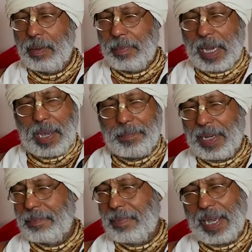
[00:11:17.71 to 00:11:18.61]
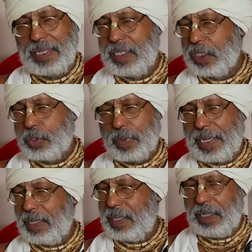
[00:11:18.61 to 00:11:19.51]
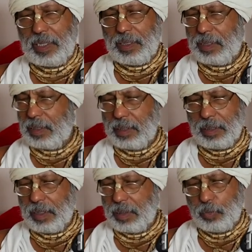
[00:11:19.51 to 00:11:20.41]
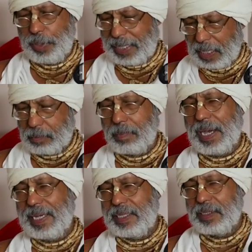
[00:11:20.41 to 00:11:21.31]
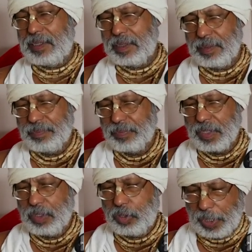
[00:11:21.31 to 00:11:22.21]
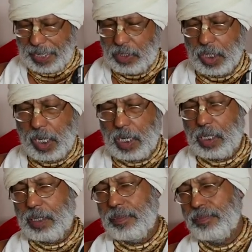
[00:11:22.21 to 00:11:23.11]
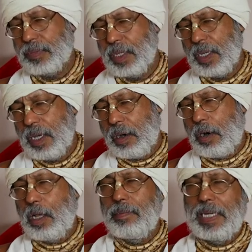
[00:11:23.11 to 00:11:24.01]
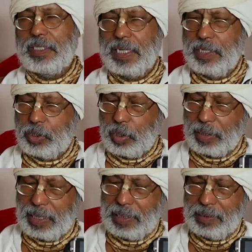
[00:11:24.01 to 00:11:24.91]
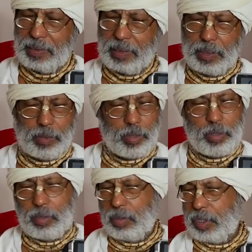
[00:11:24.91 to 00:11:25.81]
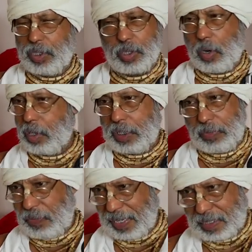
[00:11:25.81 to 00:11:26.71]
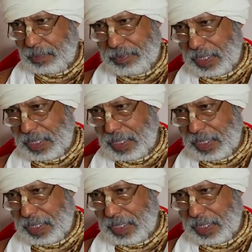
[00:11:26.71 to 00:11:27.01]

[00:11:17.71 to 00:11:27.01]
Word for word: but my mind is very yeah. Uh, wicked mind, traitor, all my sense organ, you know, is all defective